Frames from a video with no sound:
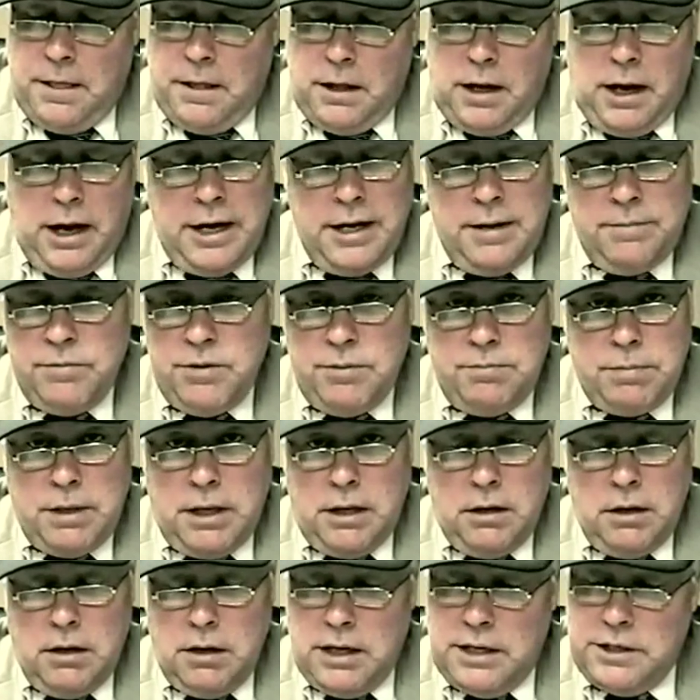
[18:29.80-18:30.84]
I am the
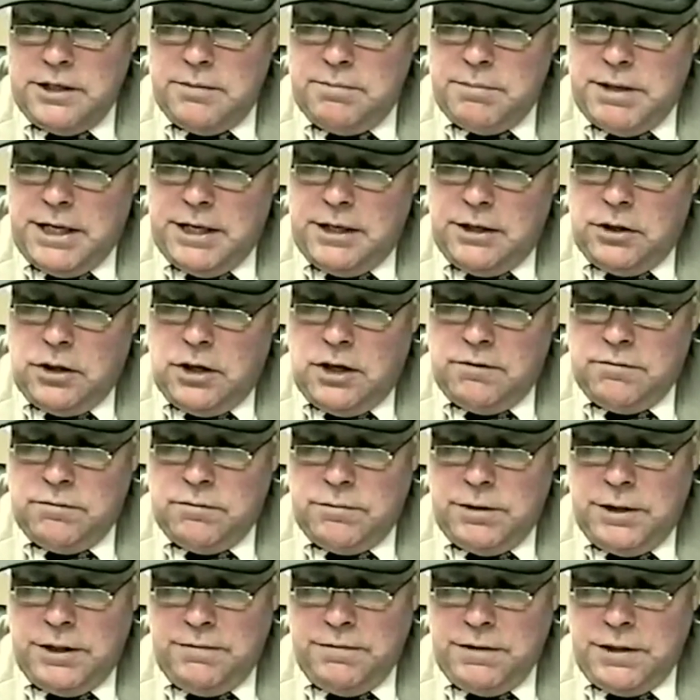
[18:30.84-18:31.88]
bearer on demand and lawful
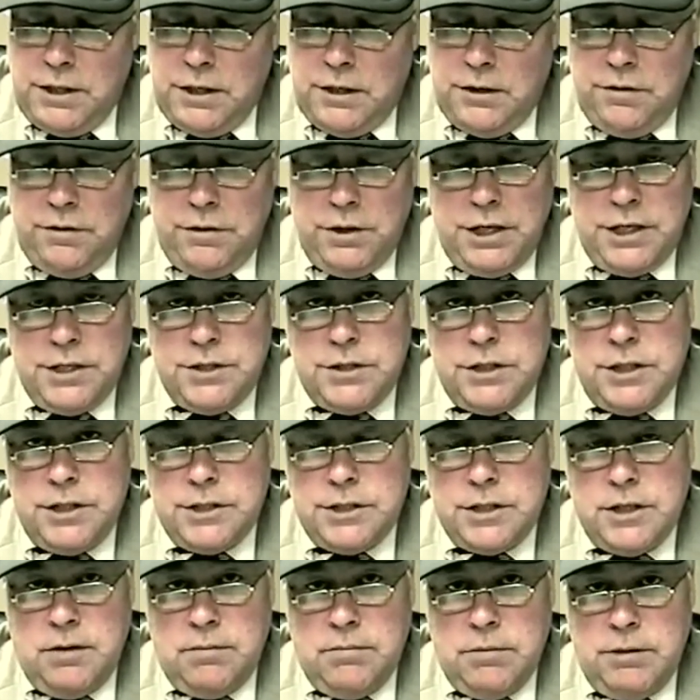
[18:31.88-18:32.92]
money of account of the United
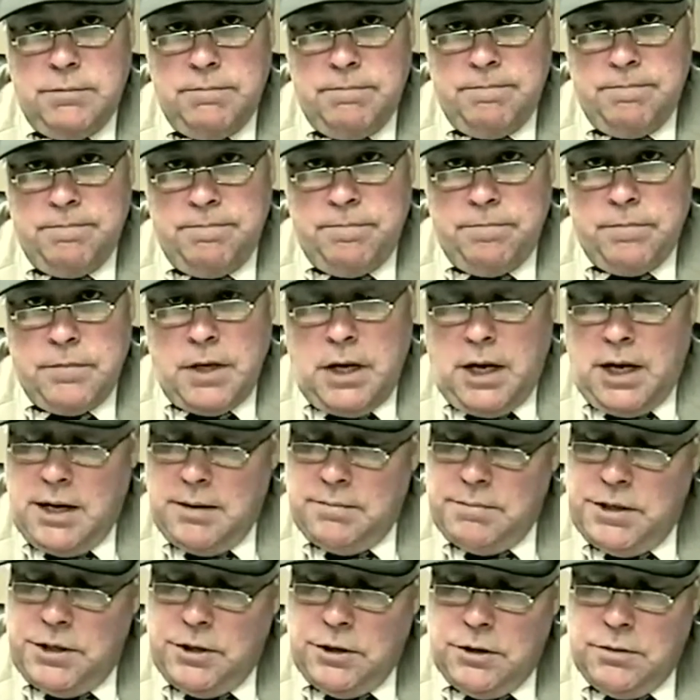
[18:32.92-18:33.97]
States government
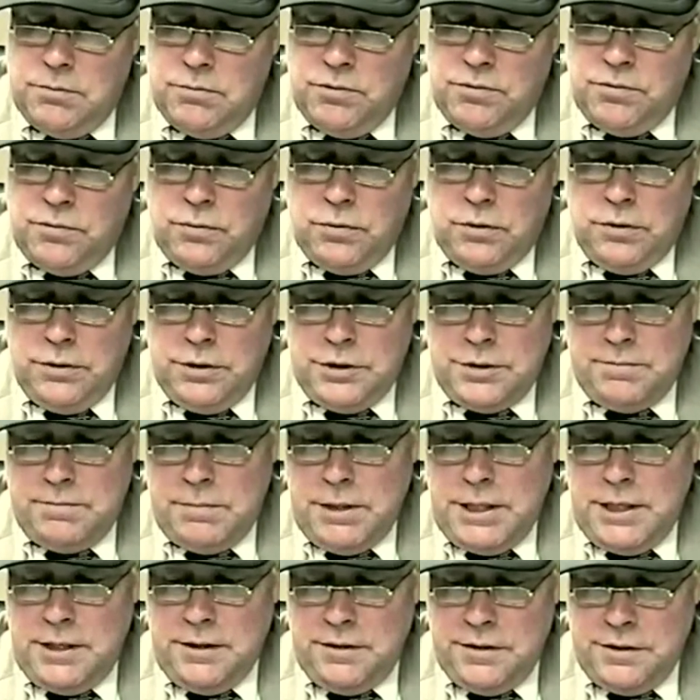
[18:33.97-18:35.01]
I'm here and before this
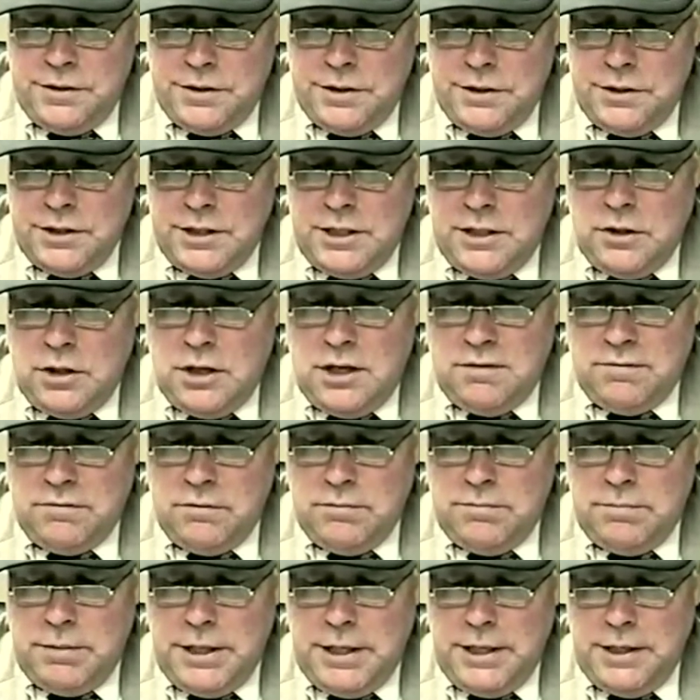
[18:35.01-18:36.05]
bank, this is a
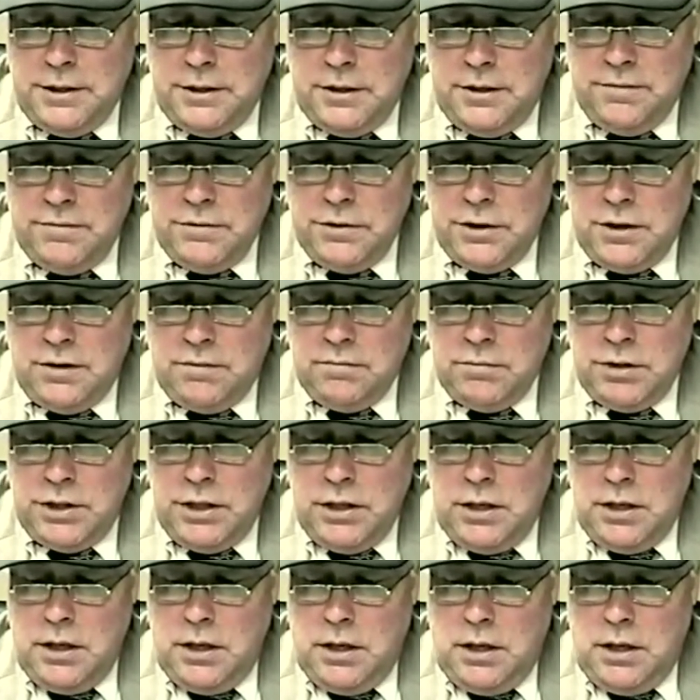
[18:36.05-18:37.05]
lawful bank of the government,